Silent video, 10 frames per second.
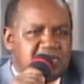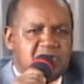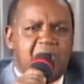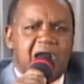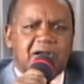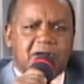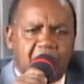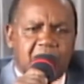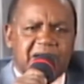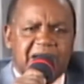You are
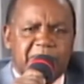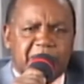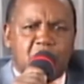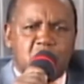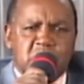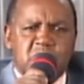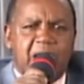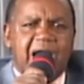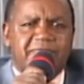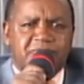godly because
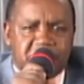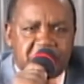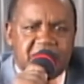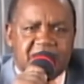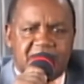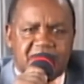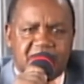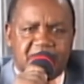you have Jesus.